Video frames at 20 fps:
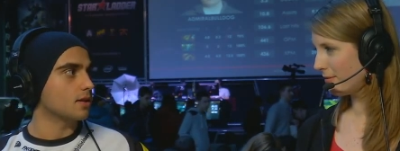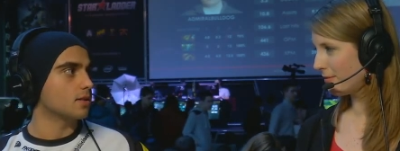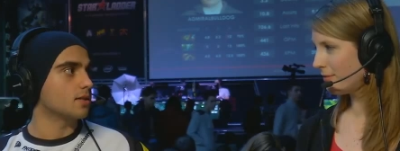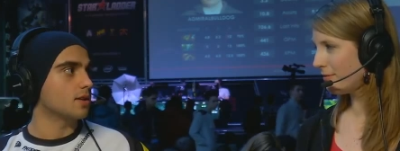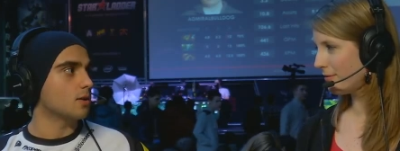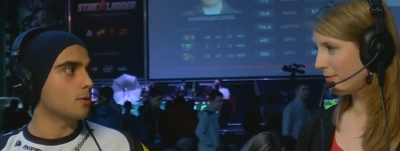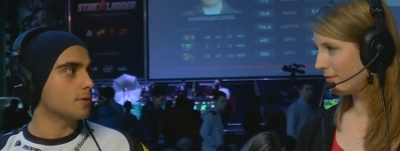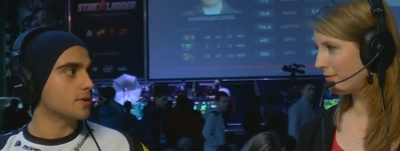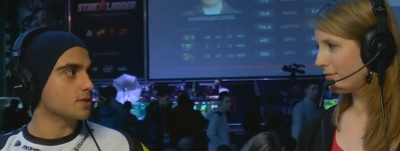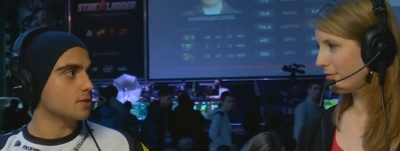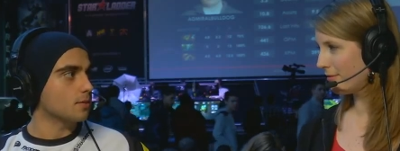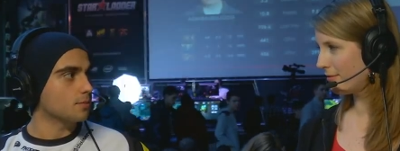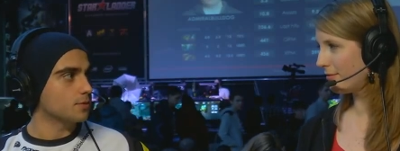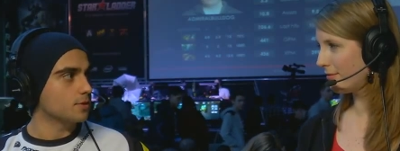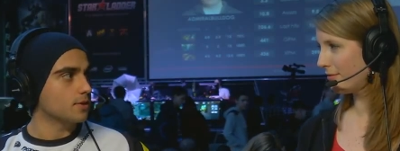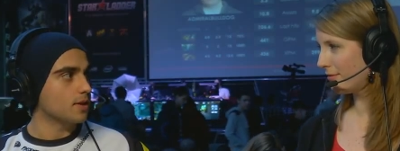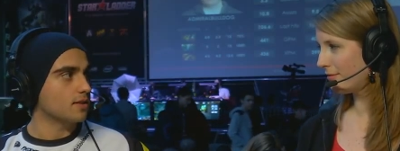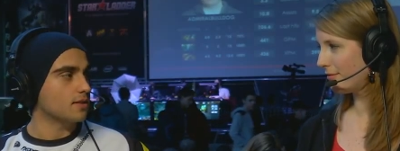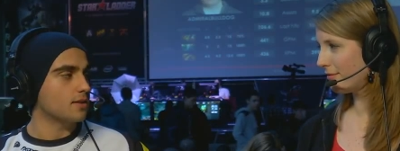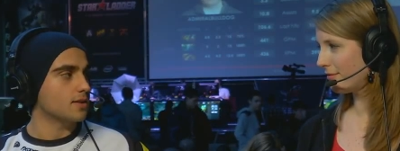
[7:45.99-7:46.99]
Speaker 1: They always come
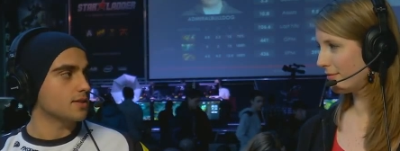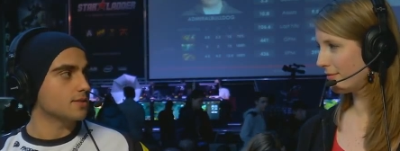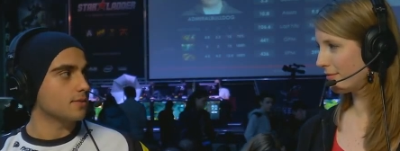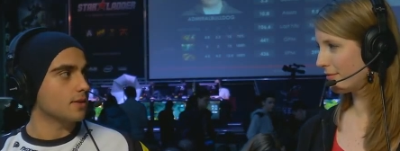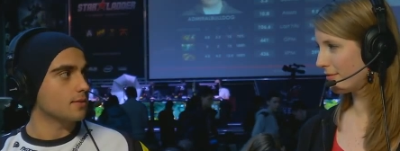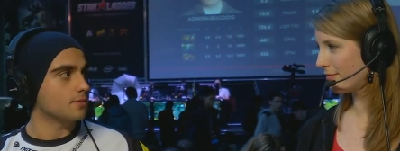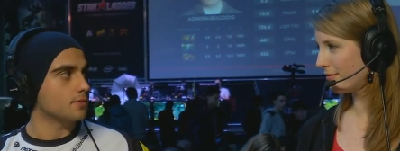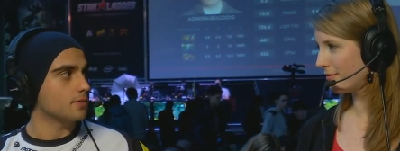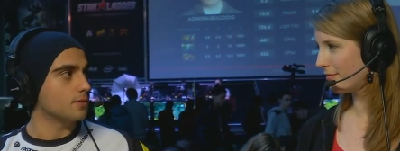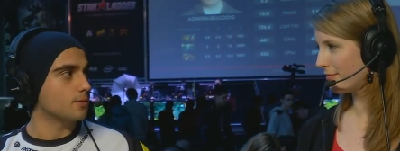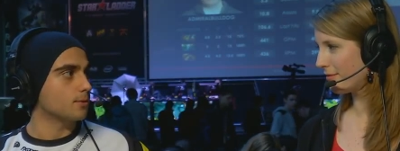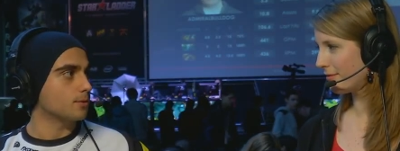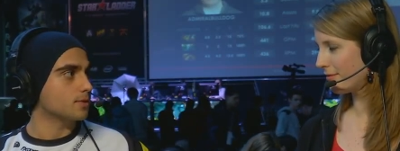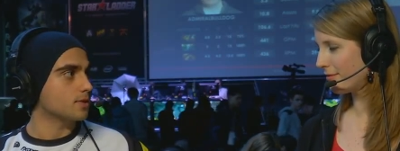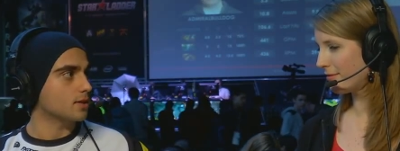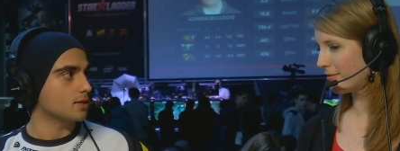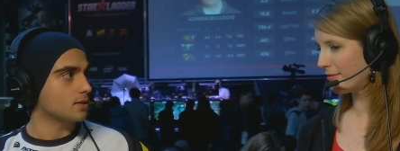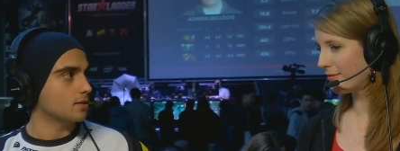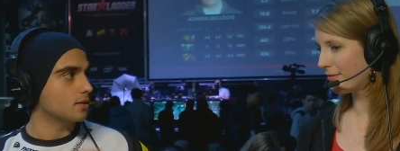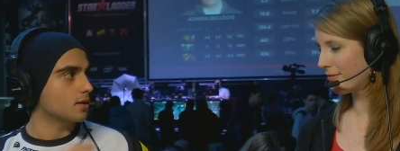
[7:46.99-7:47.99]
together as five heroes
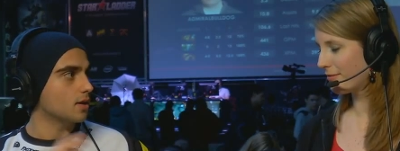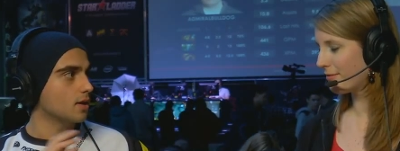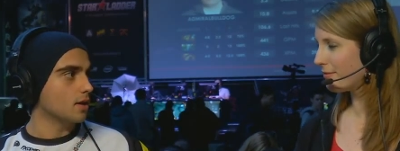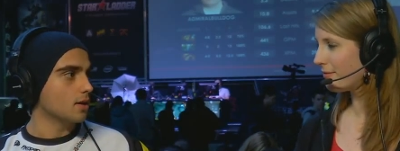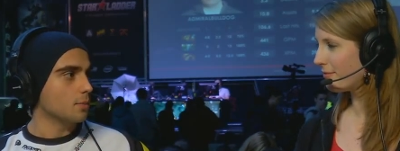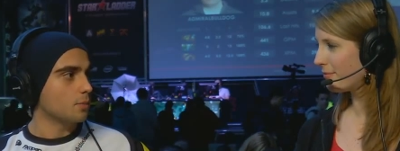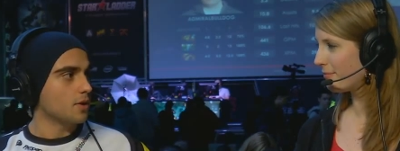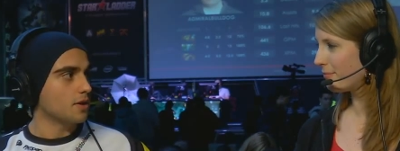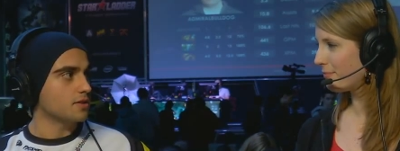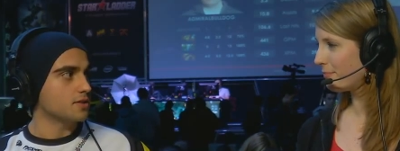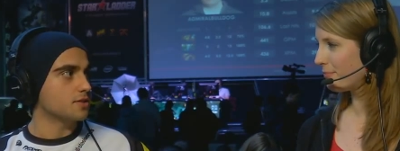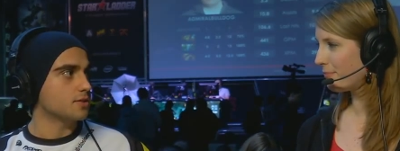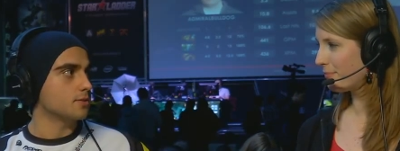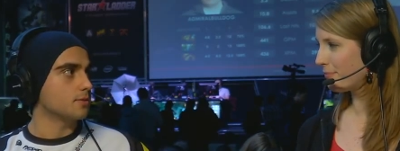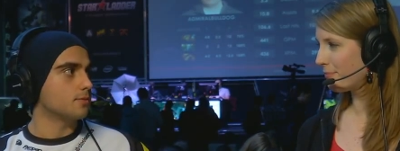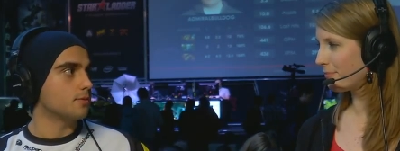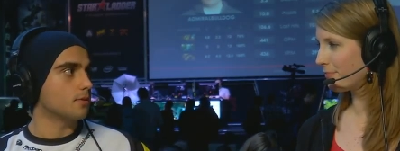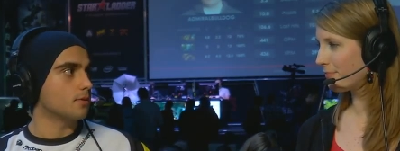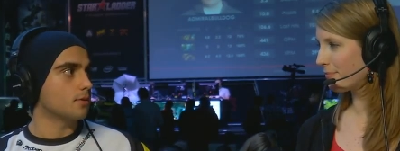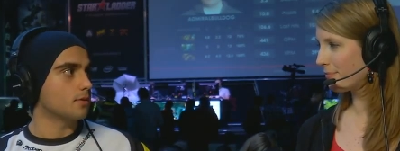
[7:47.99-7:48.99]
and punish you
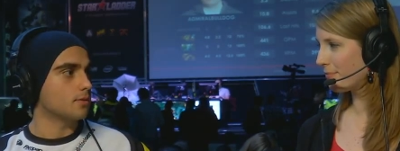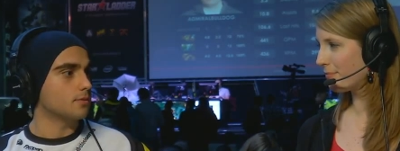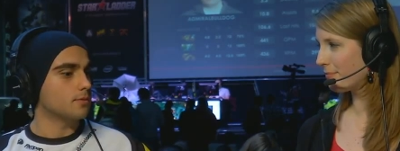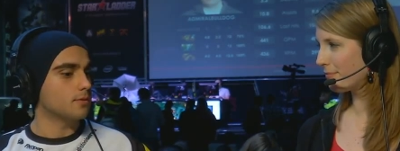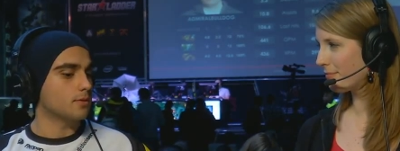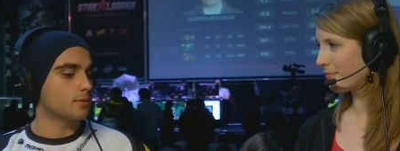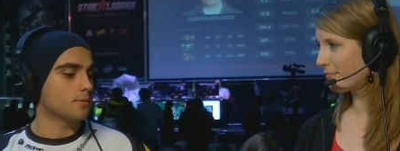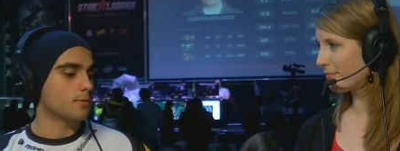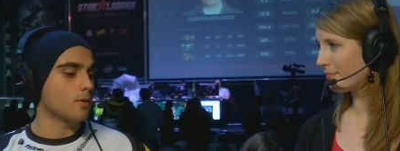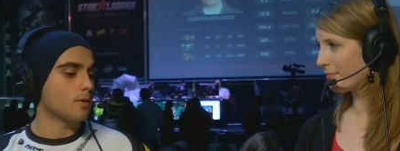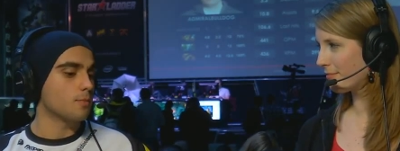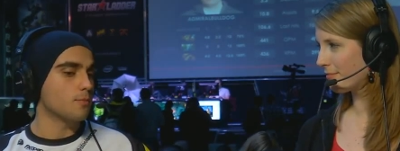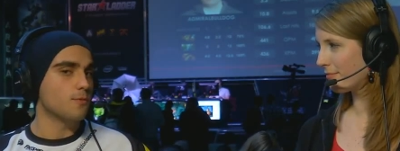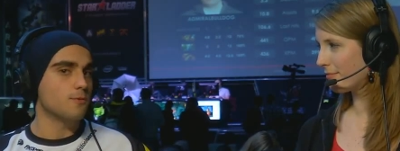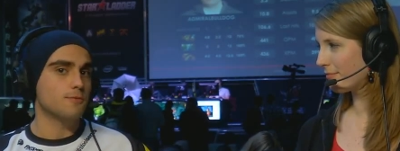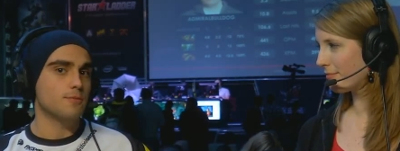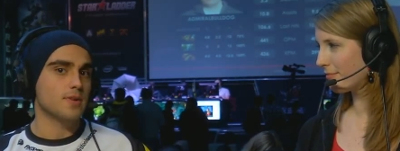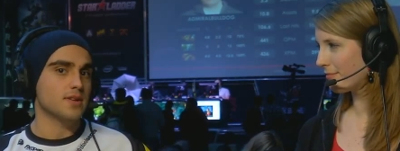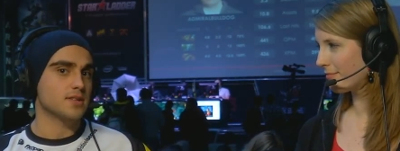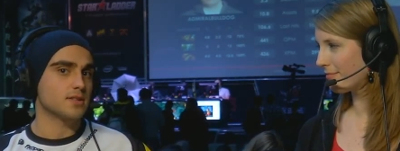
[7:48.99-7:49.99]
for, for wrong
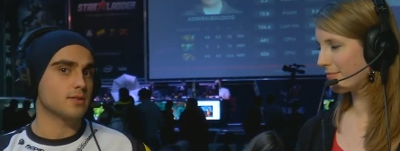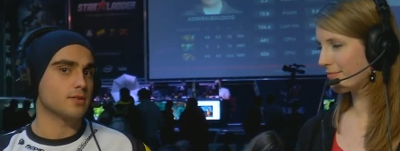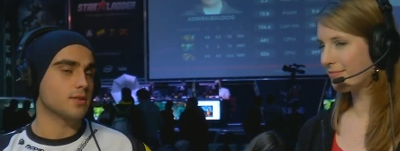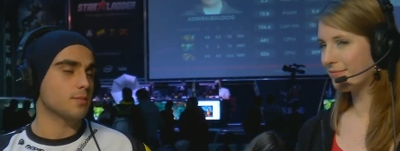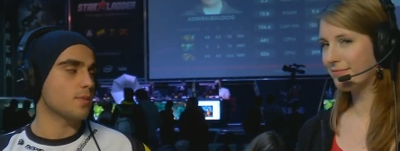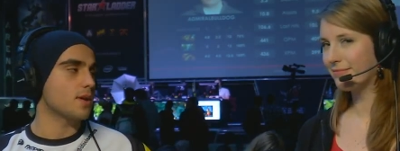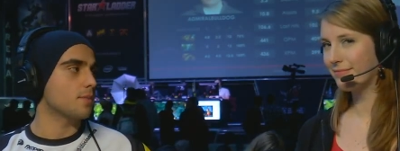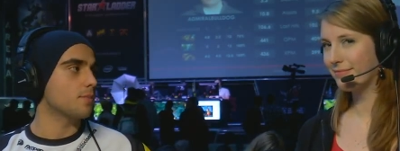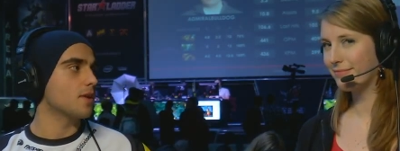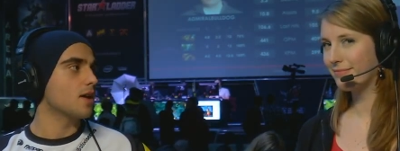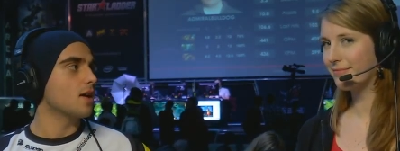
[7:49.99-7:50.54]
movements on the map.